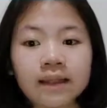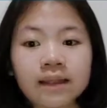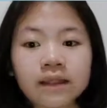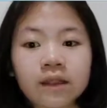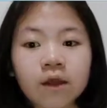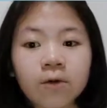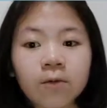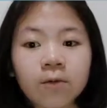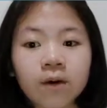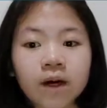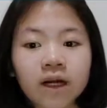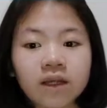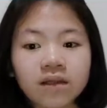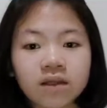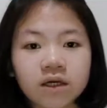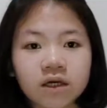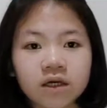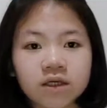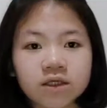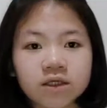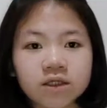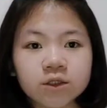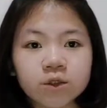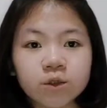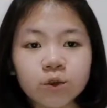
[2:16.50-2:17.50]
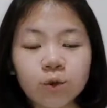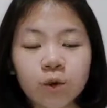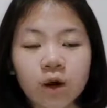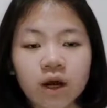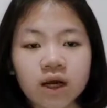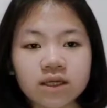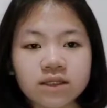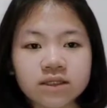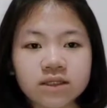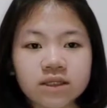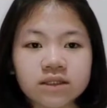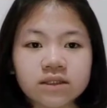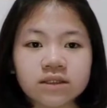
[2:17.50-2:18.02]
The warlock
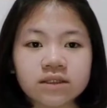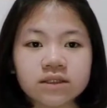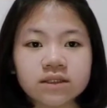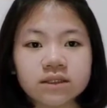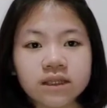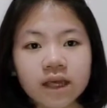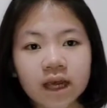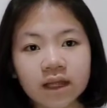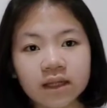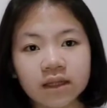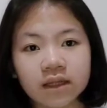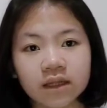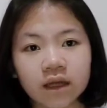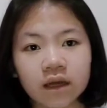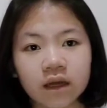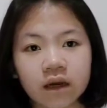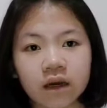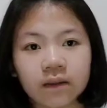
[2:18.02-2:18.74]
wasn't sad